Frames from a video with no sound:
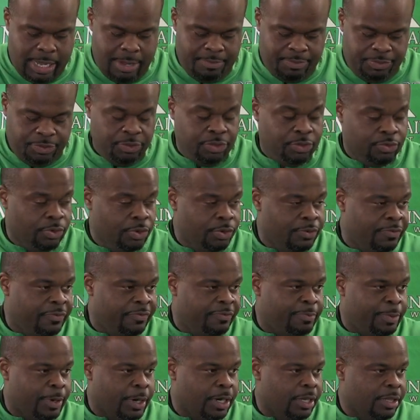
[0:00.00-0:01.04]
through the roof.
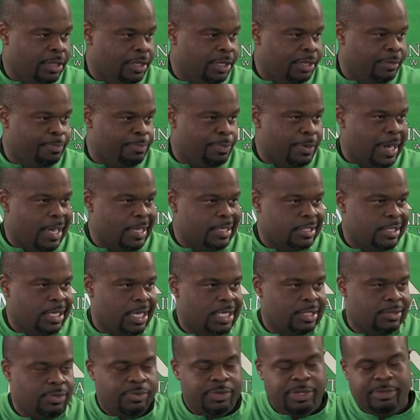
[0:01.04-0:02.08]
Part of the
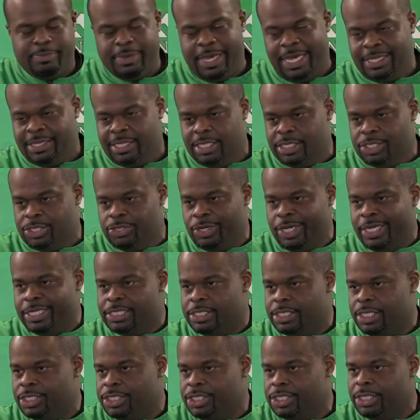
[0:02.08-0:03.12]
process when we made this
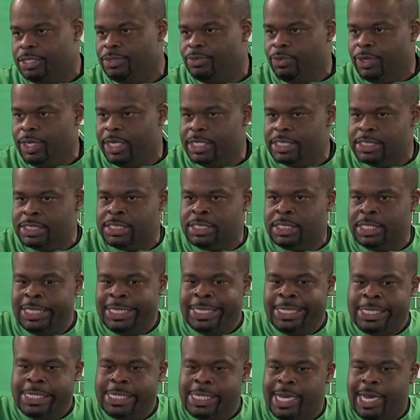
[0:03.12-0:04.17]
transition was
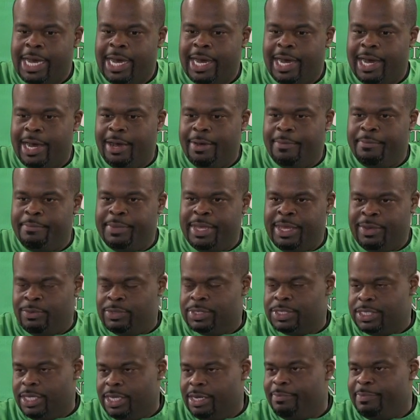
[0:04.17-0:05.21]
it
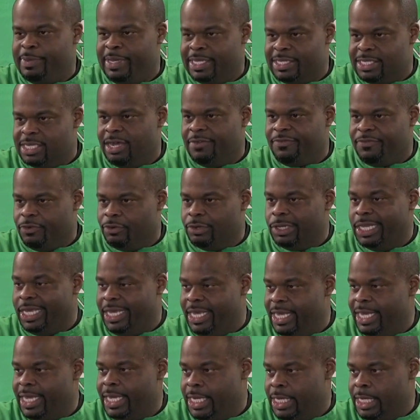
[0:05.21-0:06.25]
was going to be a tougher
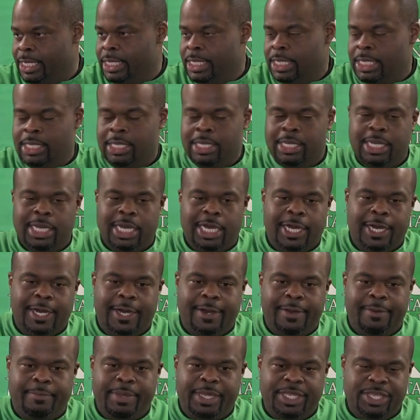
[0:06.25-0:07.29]
league.
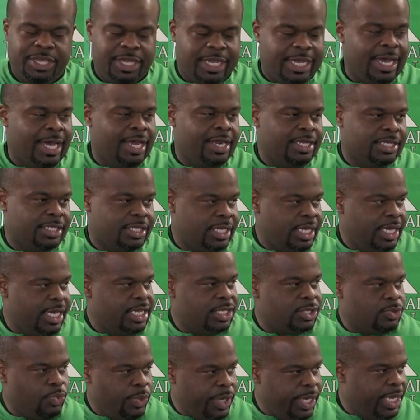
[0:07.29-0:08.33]
And you kind of see
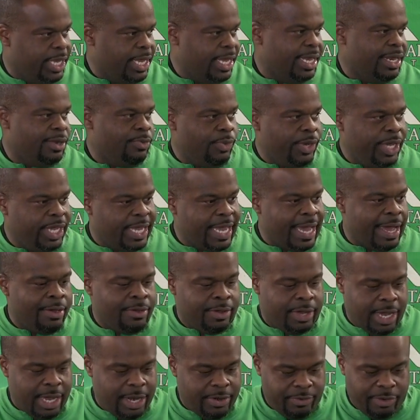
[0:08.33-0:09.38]
it's week in and week out,
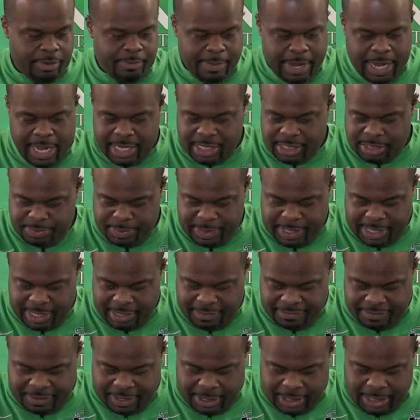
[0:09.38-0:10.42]
kind of reminds me
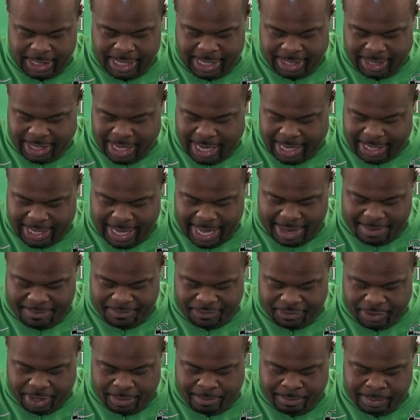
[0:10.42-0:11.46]
of the league that I came
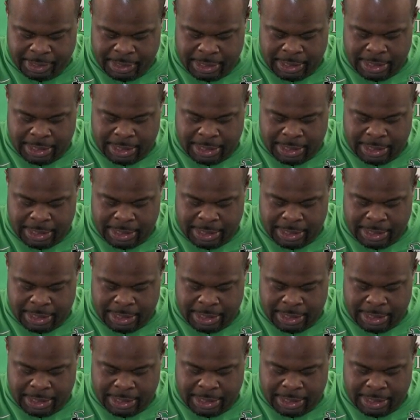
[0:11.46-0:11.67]
from.